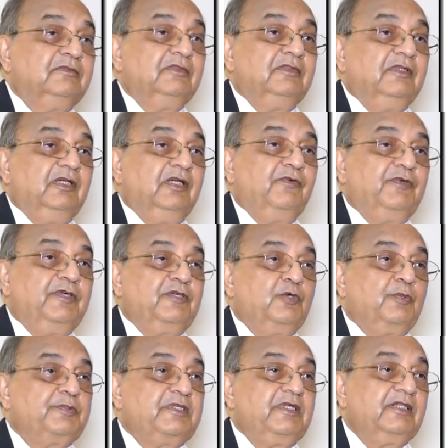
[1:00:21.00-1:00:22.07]
if it
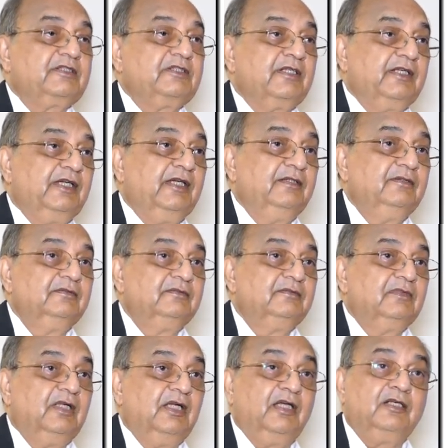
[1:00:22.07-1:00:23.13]
obstructs again,
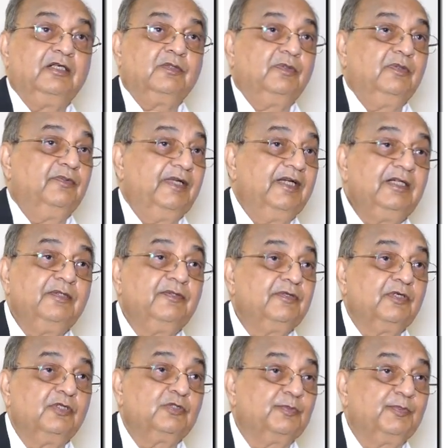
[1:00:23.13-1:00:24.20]
and it will be very
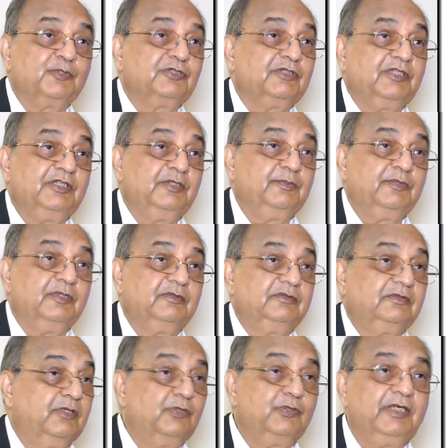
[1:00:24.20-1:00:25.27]
difficult to put the tube down,
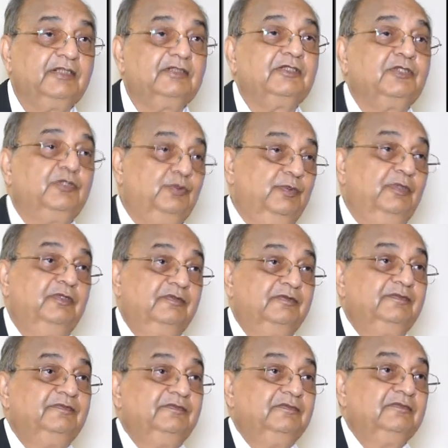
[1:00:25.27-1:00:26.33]
don't take the tube out.
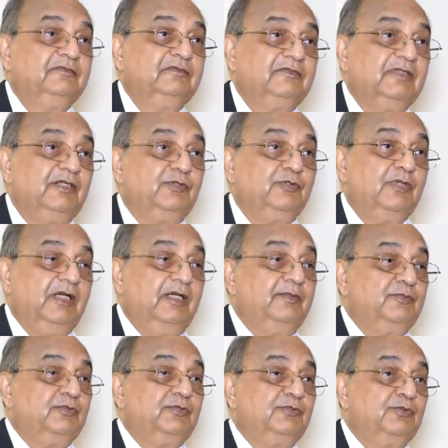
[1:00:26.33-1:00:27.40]
Then you have
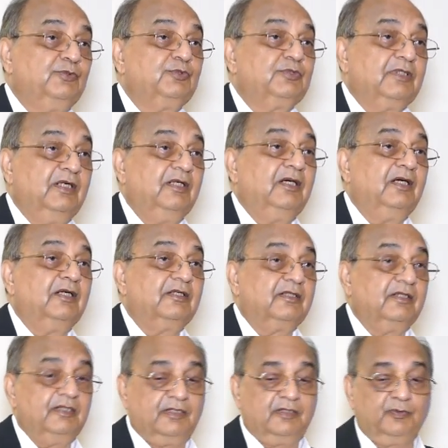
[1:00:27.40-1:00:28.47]
to choose an
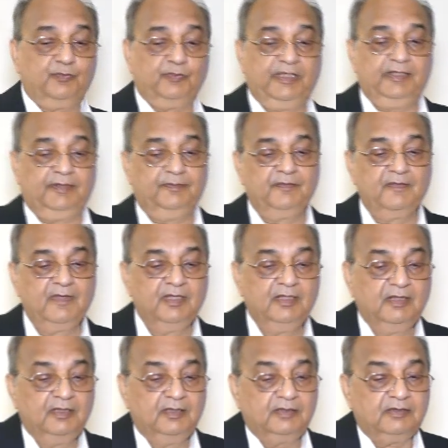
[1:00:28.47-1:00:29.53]
alternative way.
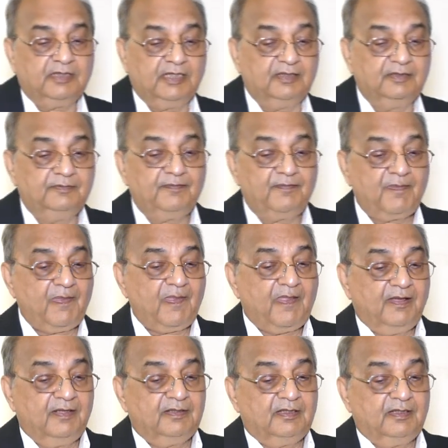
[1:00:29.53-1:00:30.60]
Then
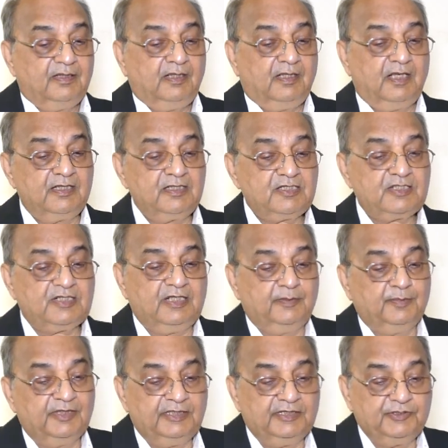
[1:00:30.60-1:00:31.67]

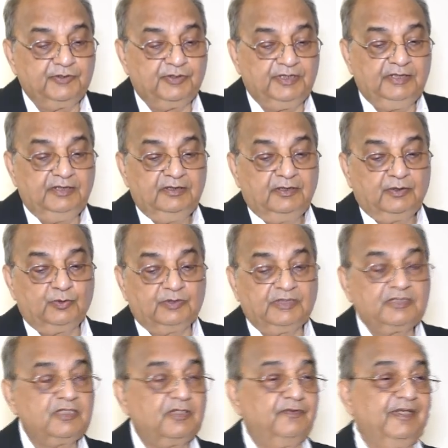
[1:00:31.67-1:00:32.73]
unstable injury to the
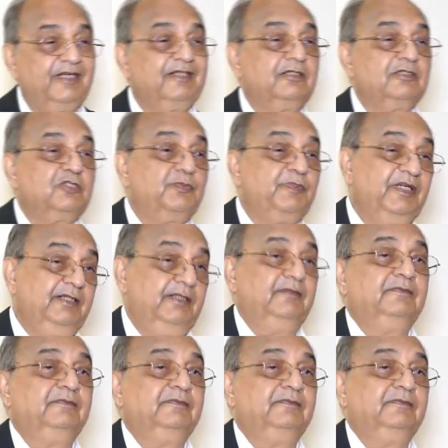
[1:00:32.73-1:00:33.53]
cervical spine.